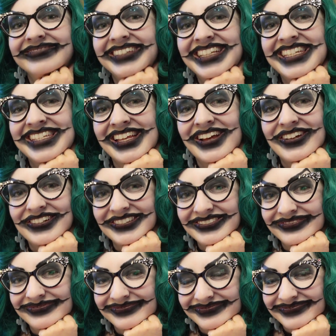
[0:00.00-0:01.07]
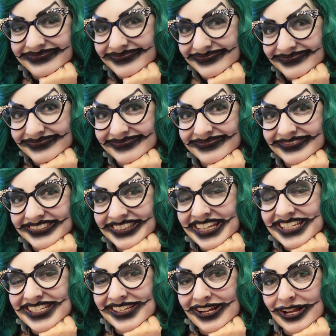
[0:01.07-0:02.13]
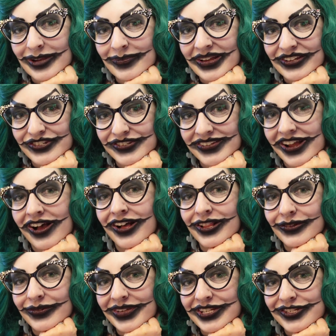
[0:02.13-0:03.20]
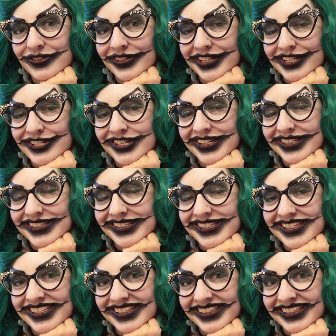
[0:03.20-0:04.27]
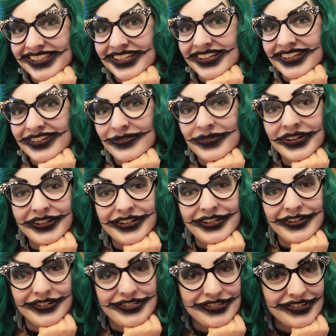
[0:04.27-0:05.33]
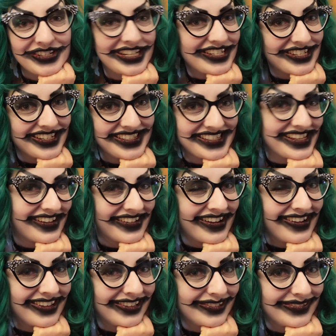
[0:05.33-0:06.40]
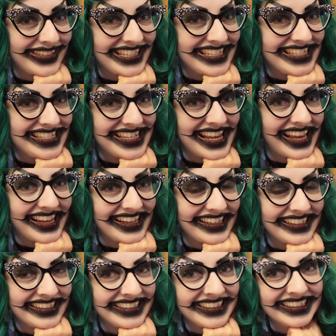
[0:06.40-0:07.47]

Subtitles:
So let's talk about Halloween traditions. What are your traditions on Halloween Day?